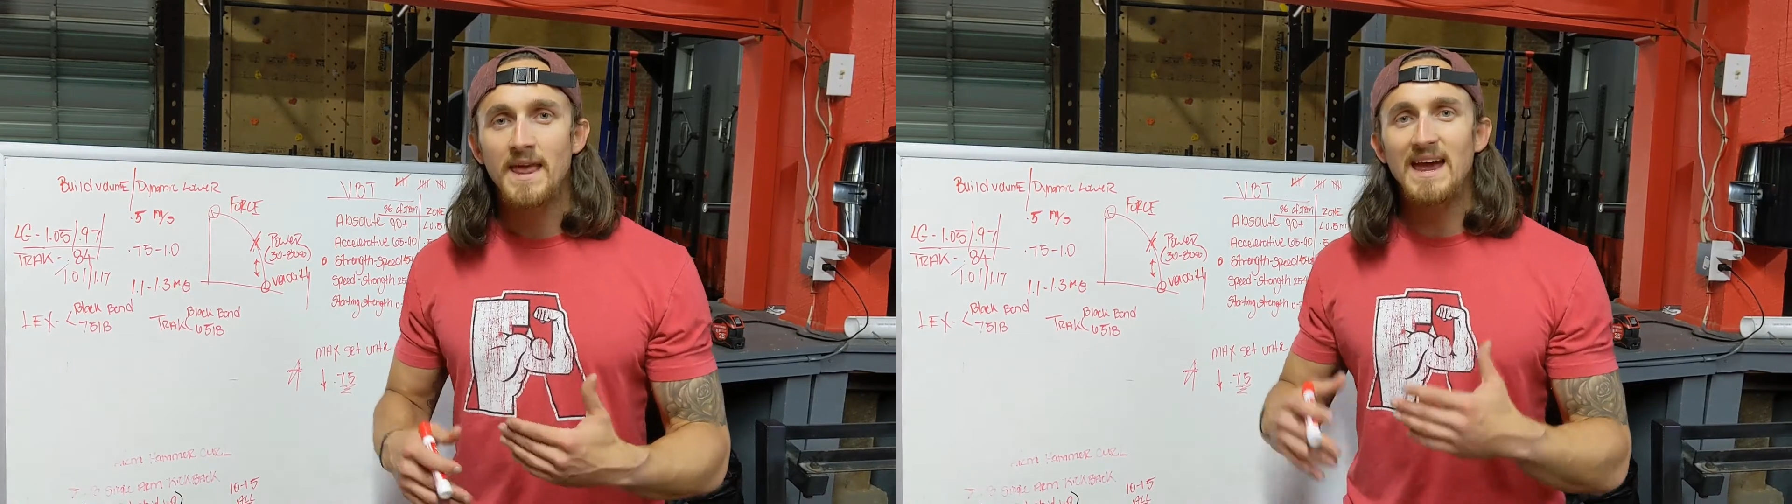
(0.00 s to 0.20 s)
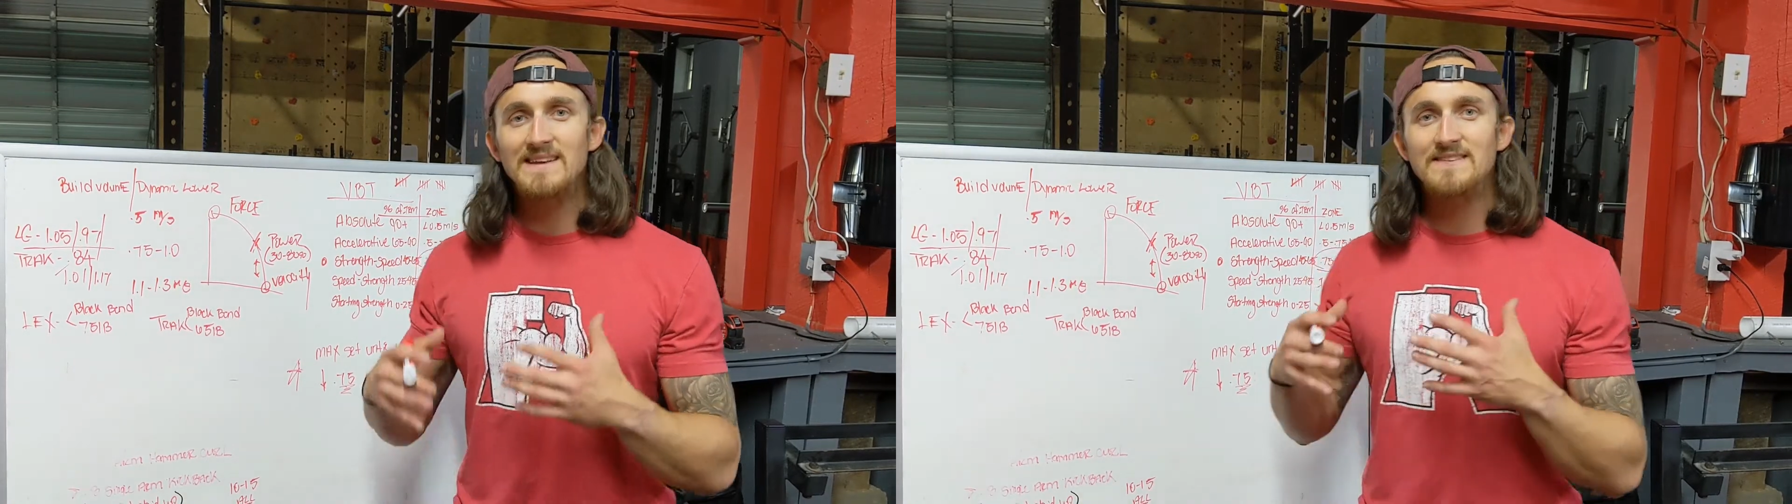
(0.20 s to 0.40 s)

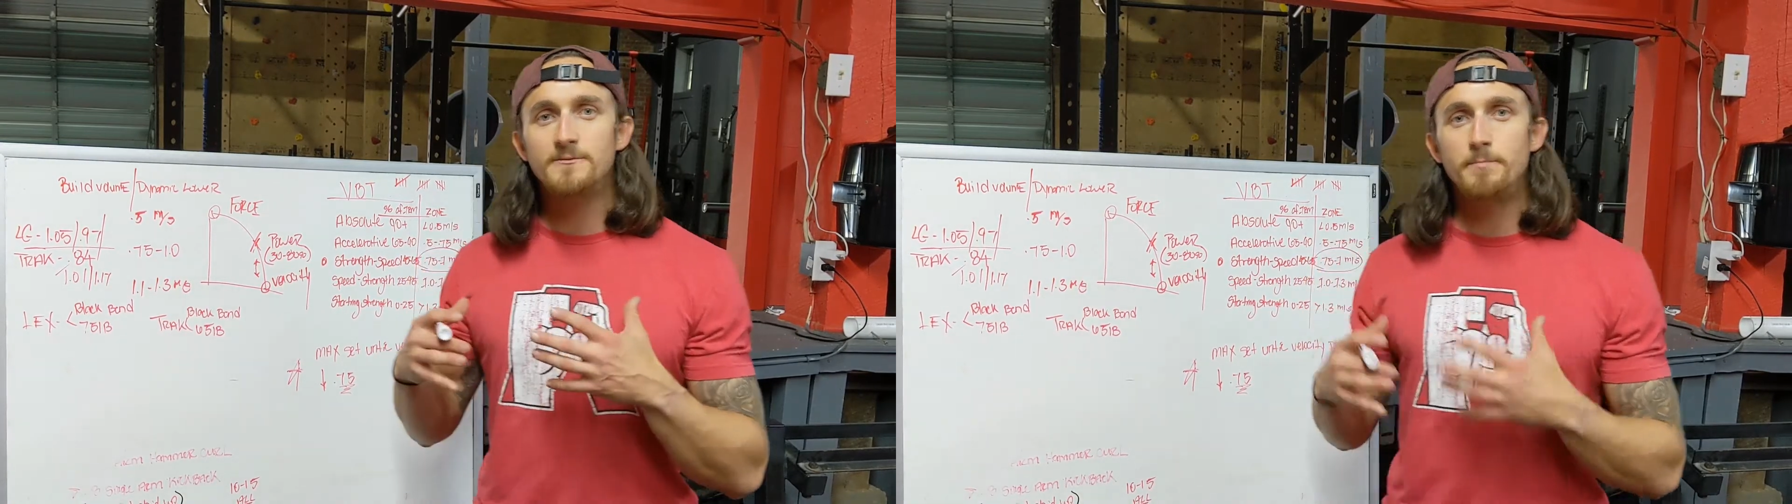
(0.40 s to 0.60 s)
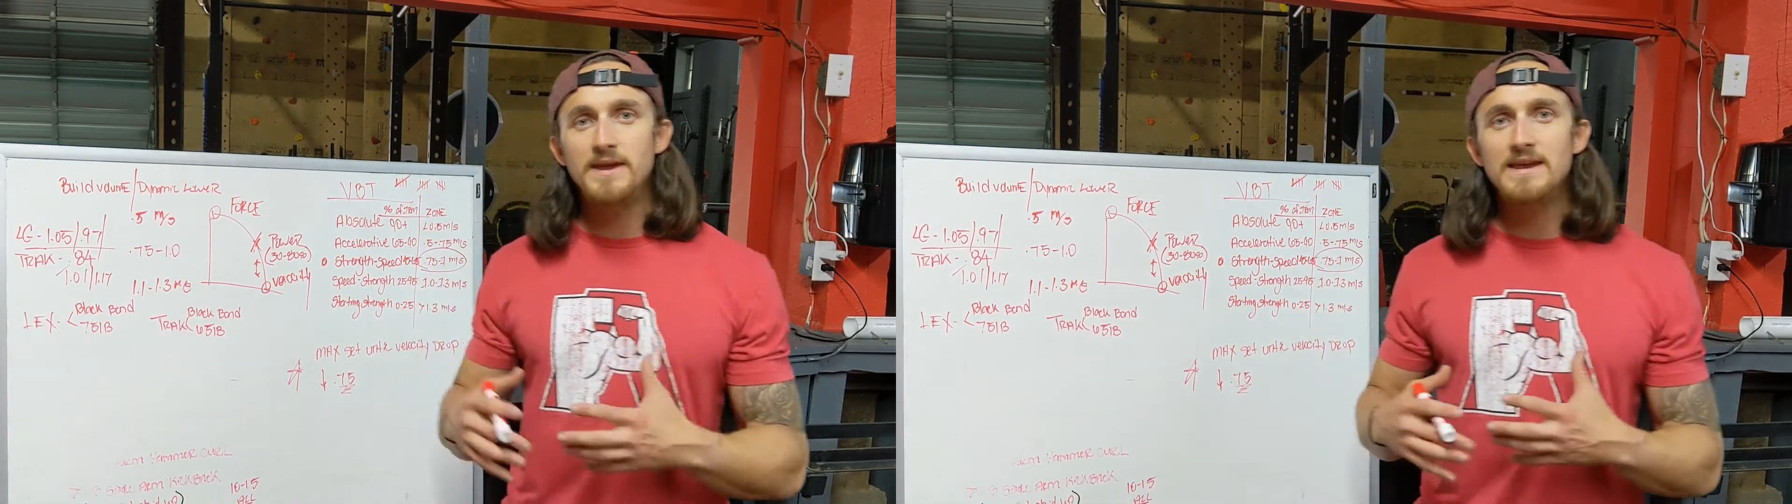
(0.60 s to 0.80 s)
a
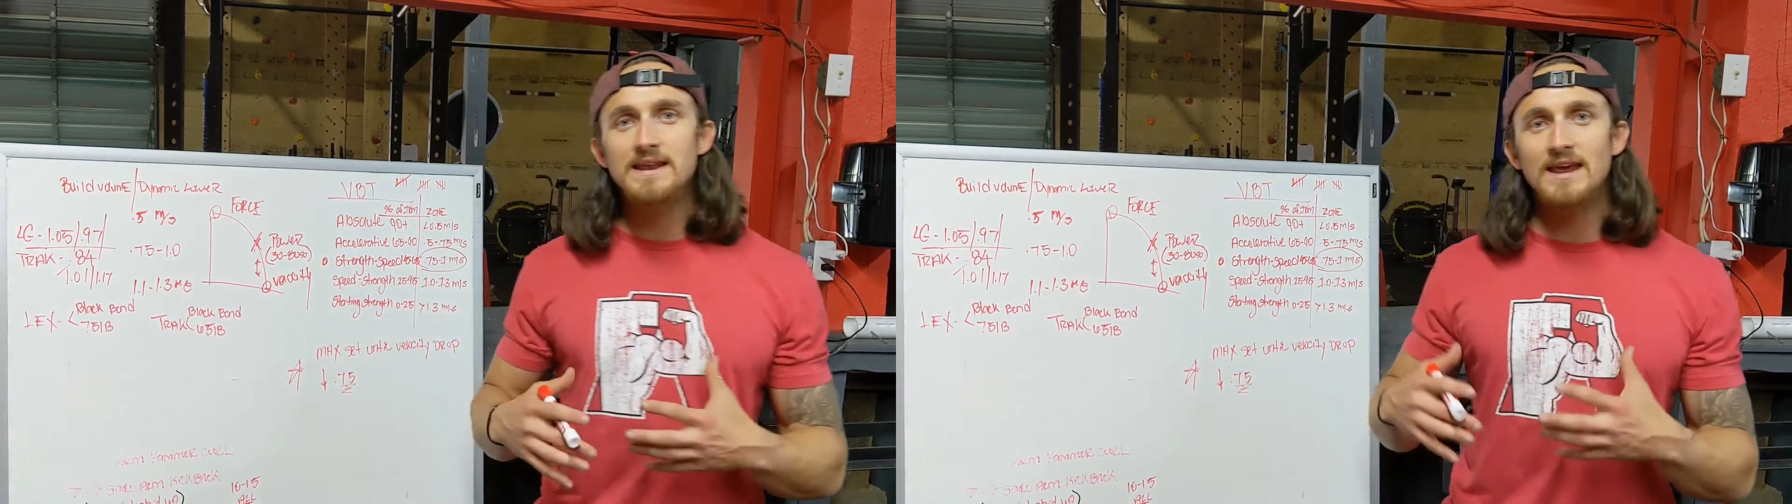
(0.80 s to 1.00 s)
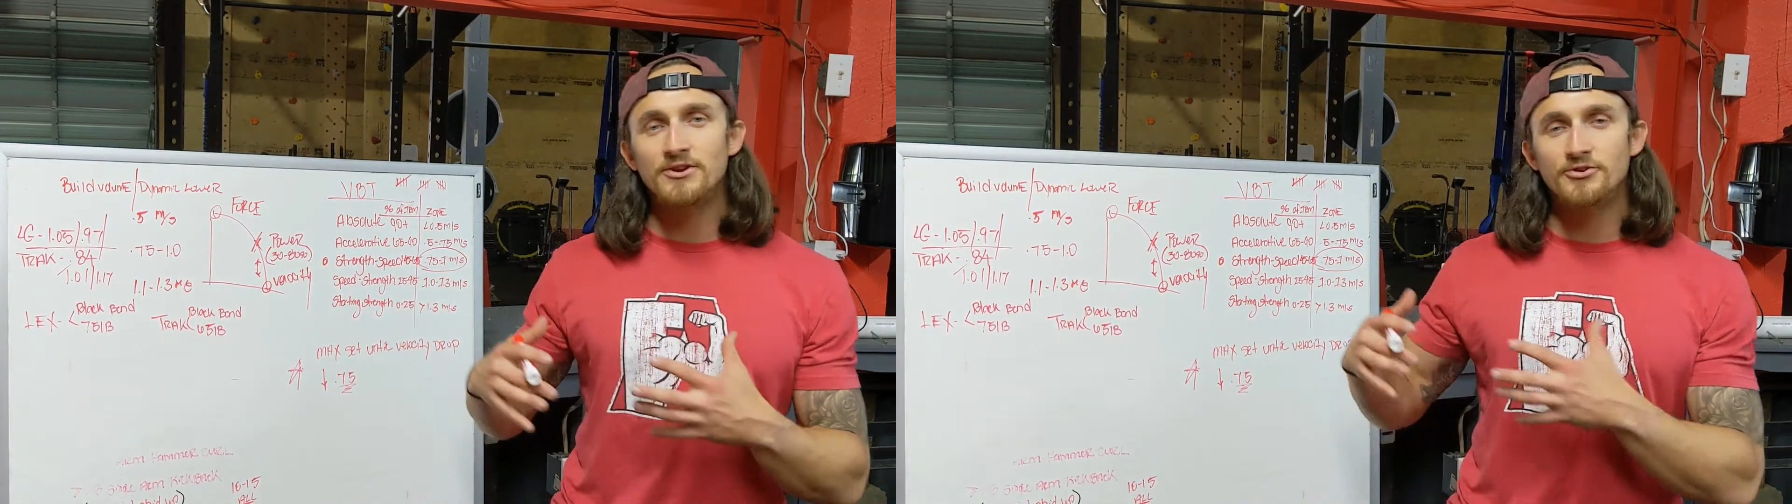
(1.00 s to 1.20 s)

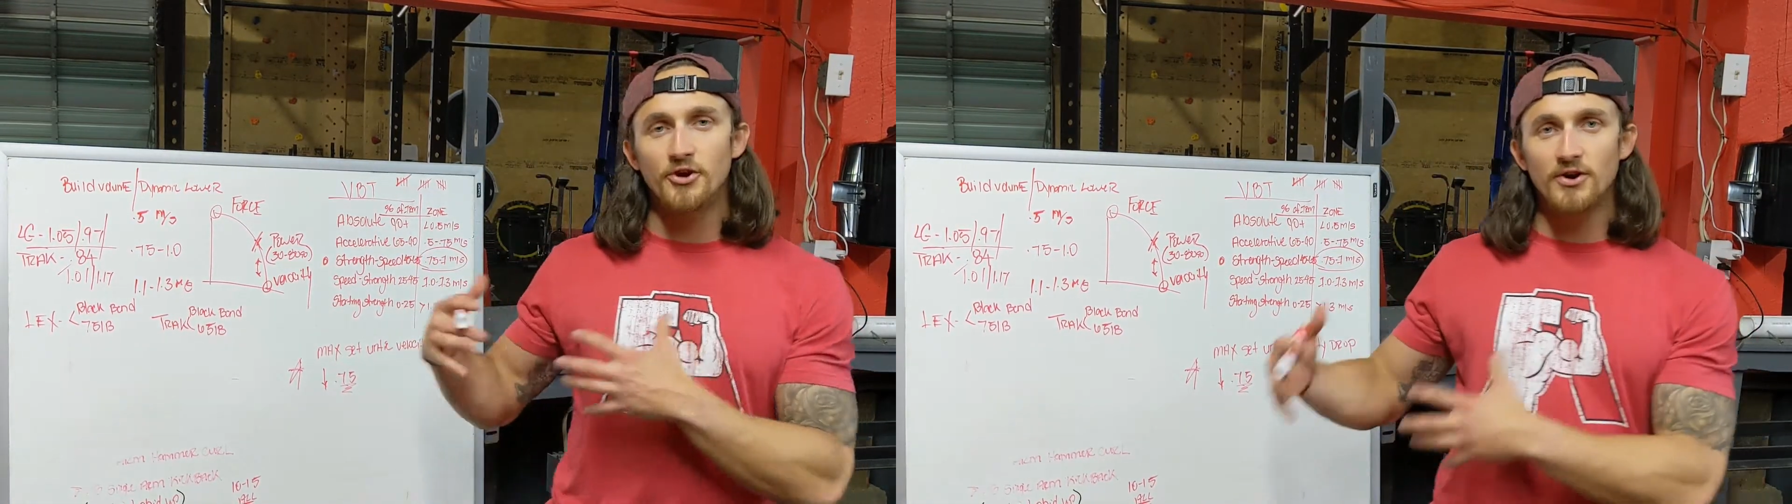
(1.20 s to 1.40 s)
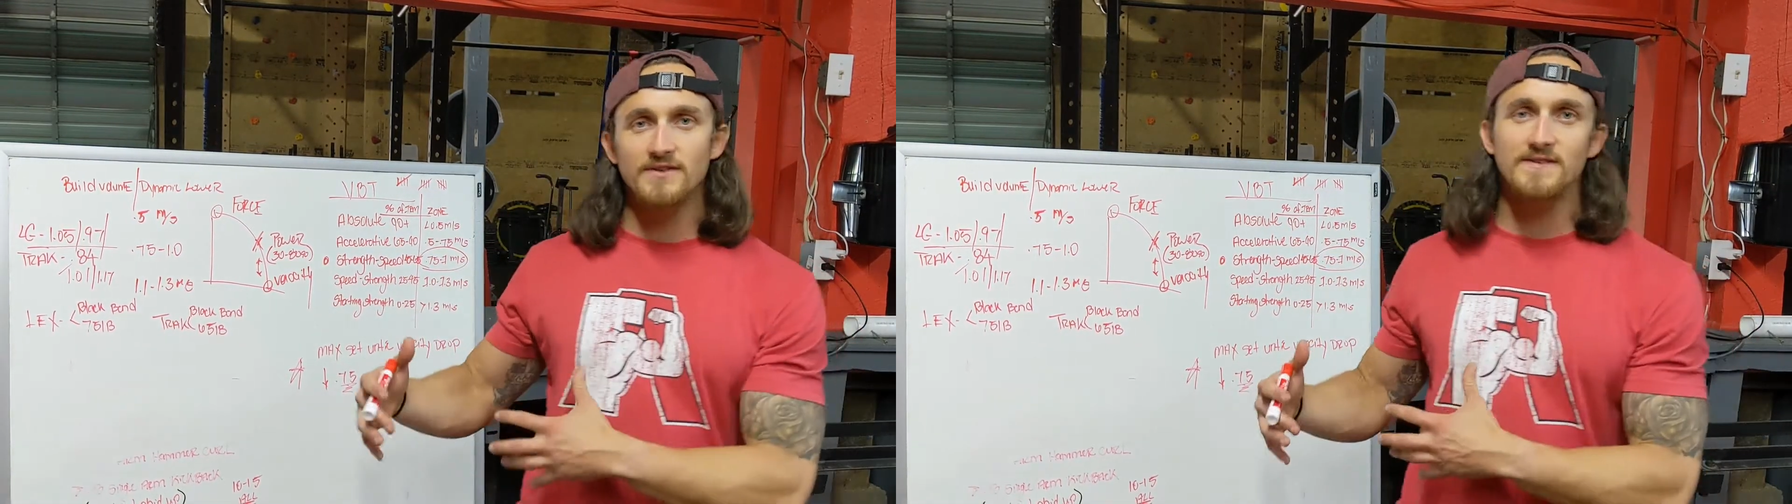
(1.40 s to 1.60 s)
speed
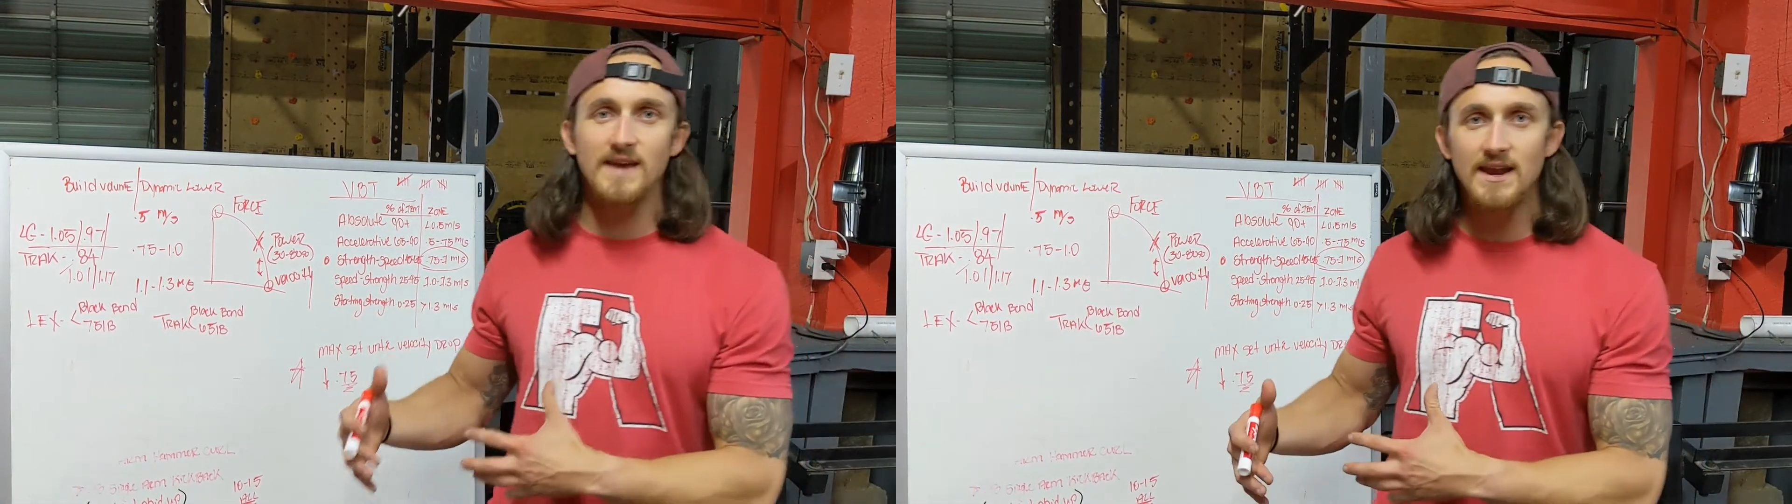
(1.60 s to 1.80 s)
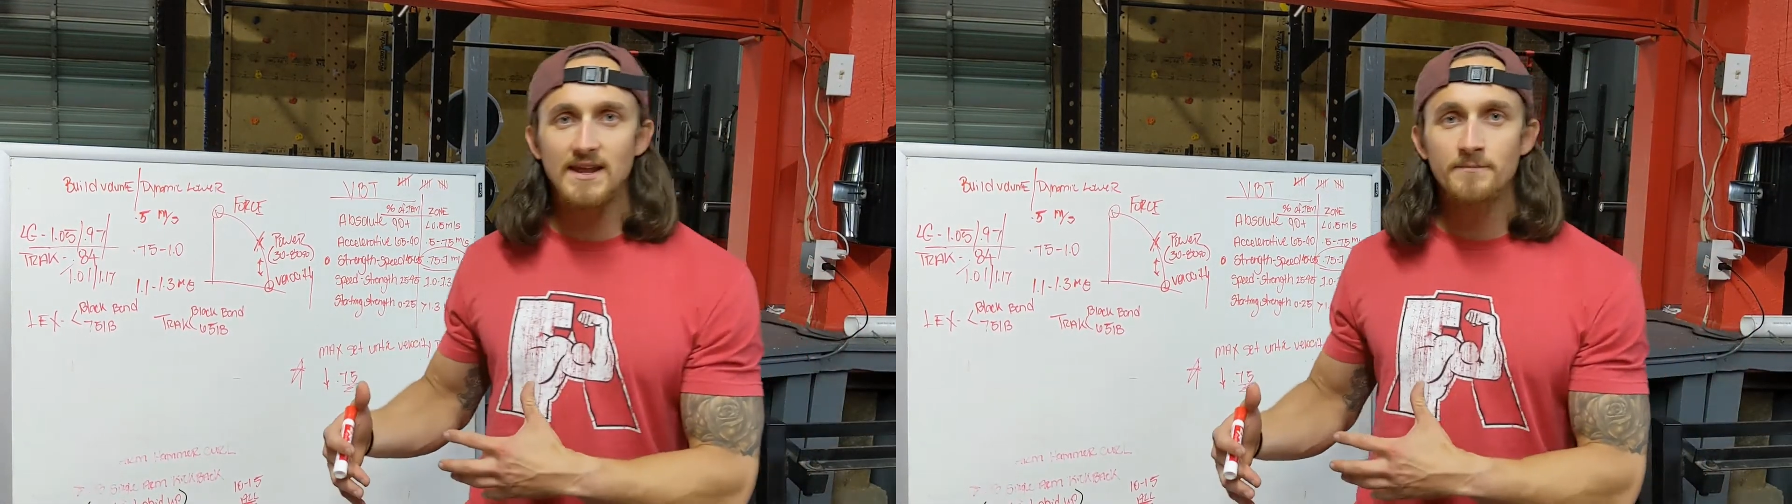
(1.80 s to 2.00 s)
endurance
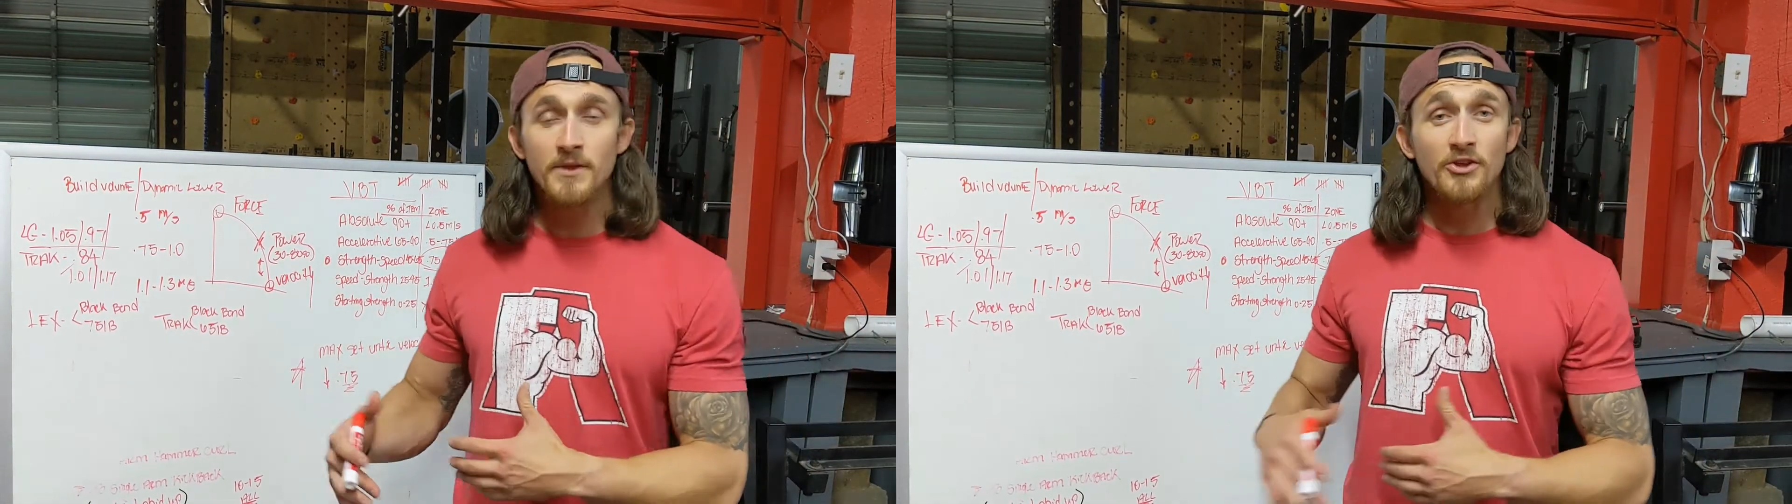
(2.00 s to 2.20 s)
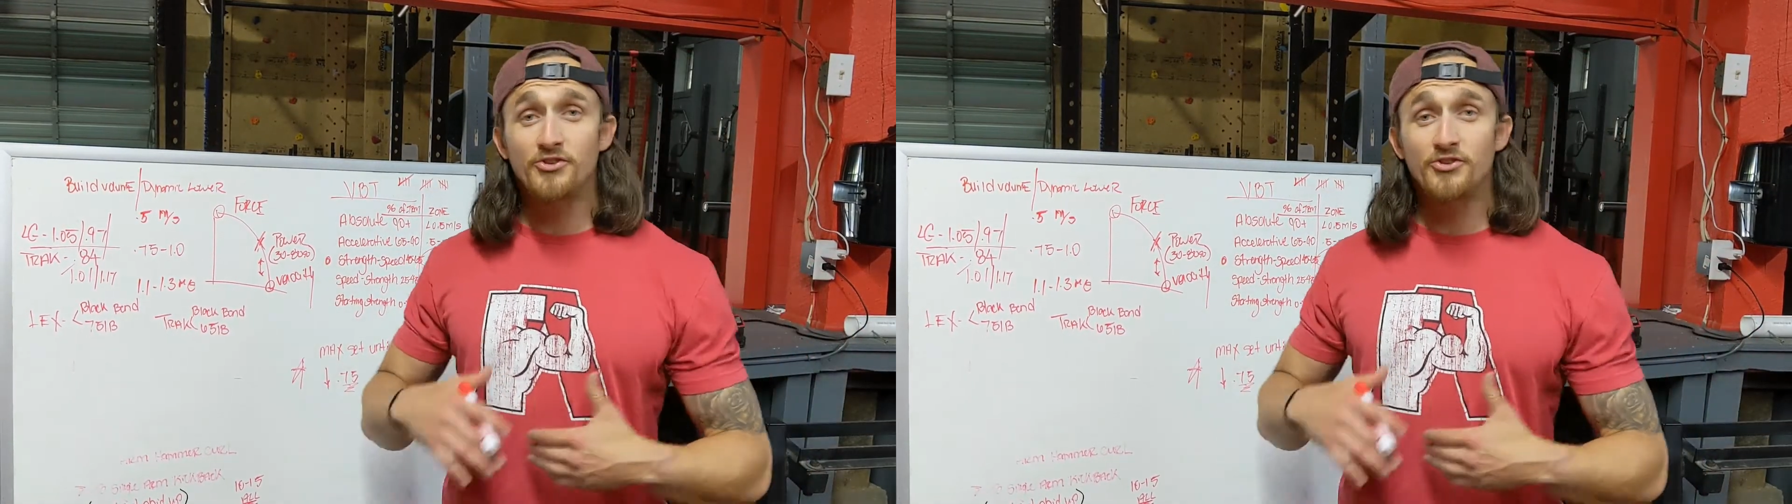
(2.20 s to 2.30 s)
setting.